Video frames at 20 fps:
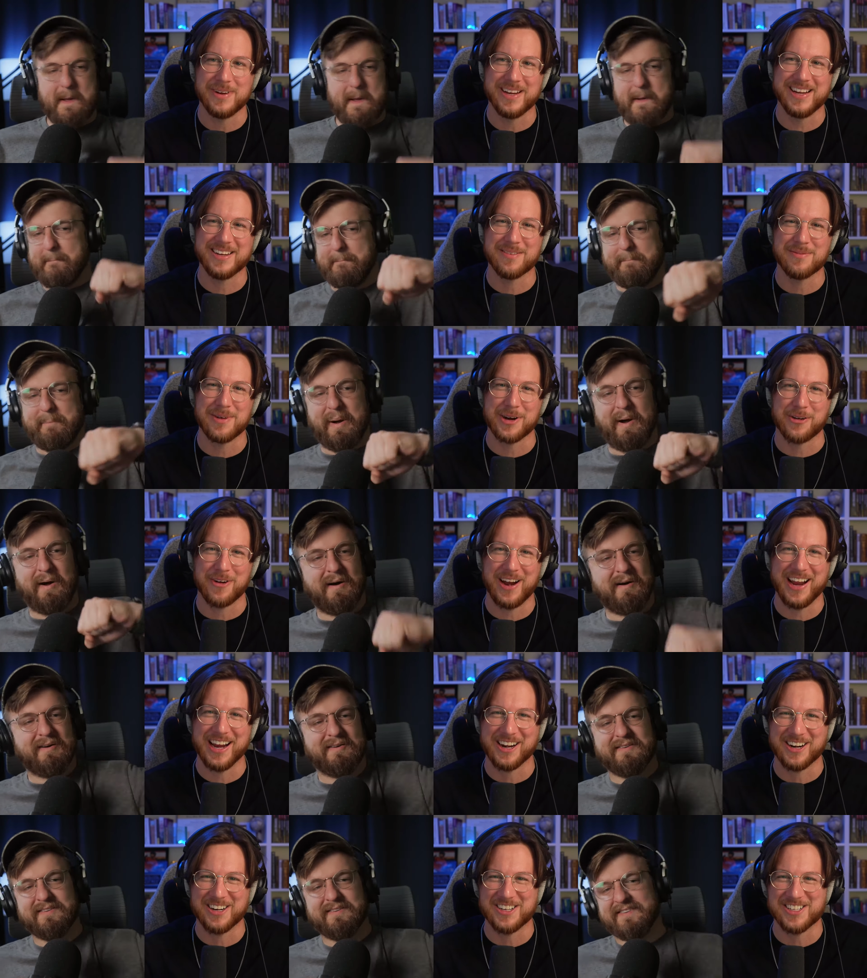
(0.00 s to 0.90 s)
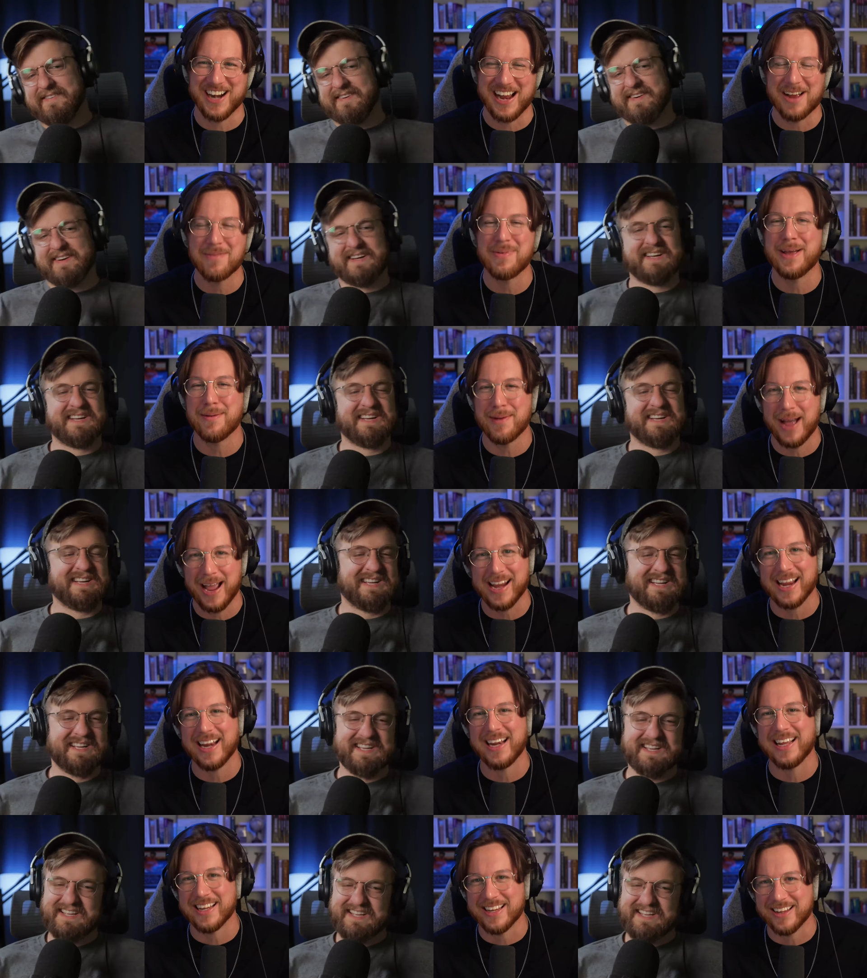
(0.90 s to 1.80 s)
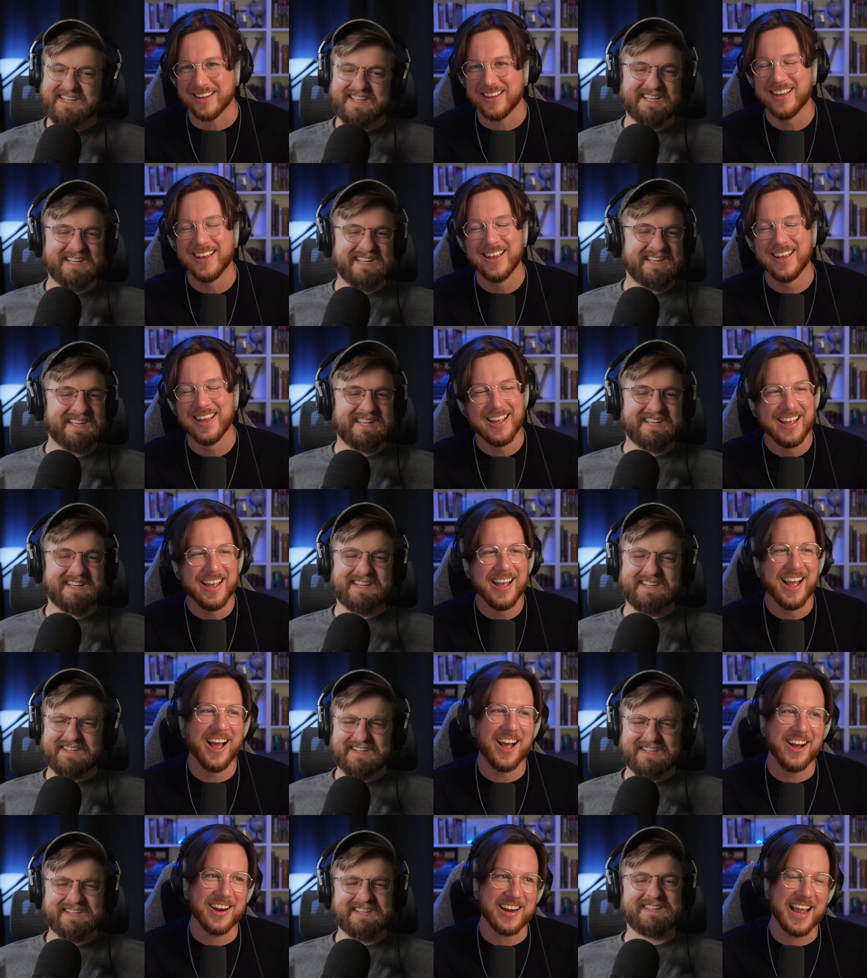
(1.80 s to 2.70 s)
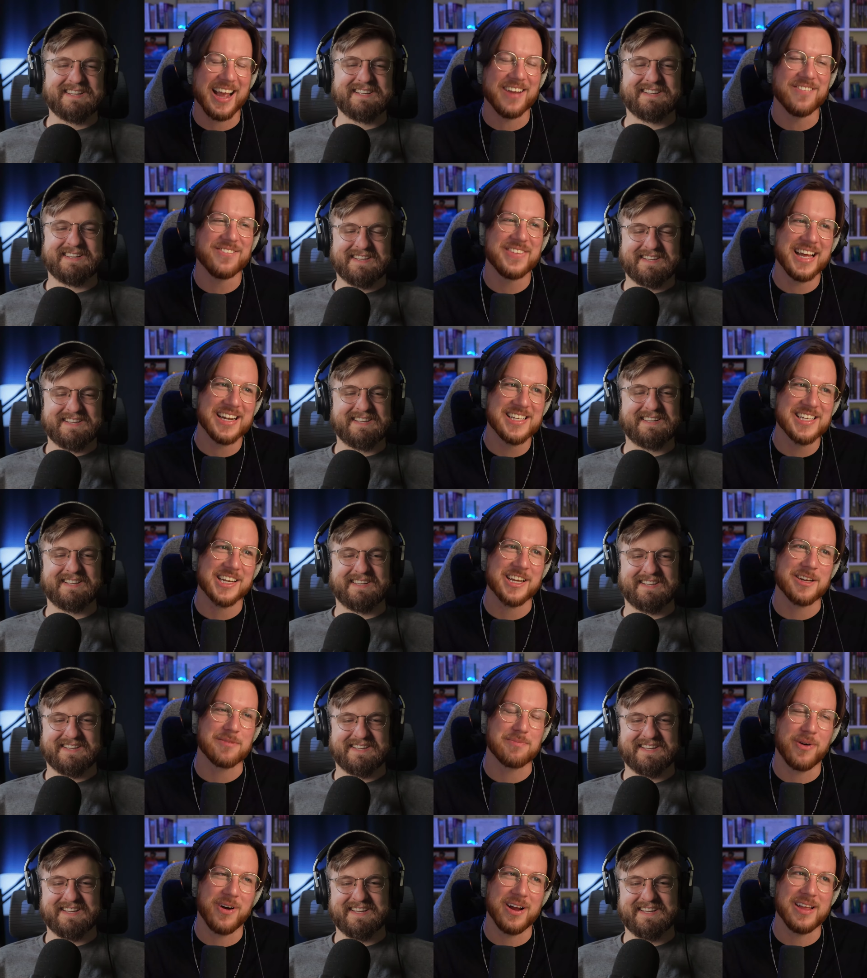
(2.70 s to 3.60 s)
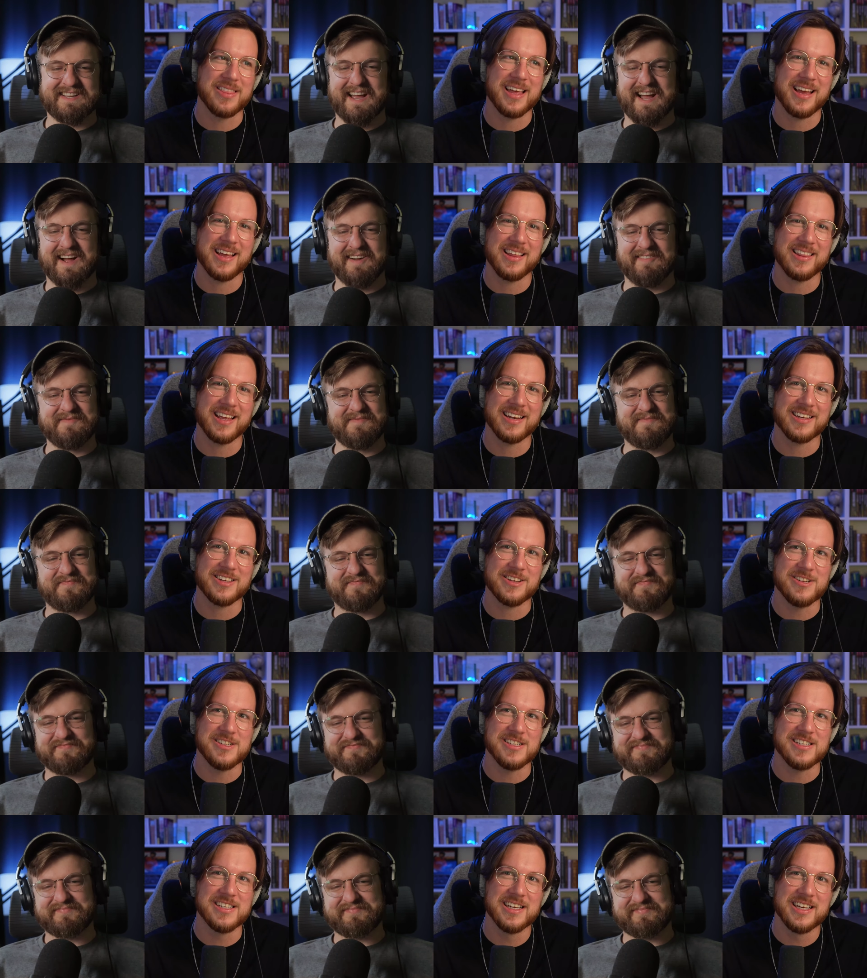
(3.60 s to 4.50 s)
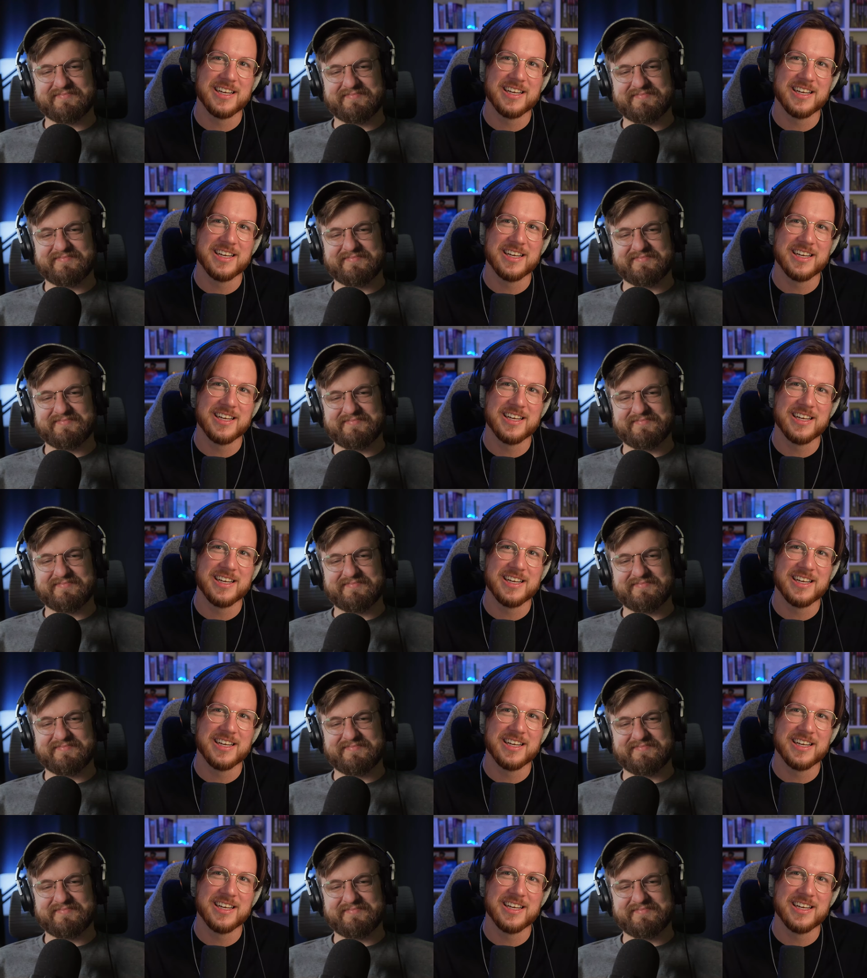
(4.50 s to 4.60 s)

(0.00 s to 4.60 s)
Speaker 1: McGregor. Try, but I get he. Could, okay, that's a good point. Yeah. That, that dude.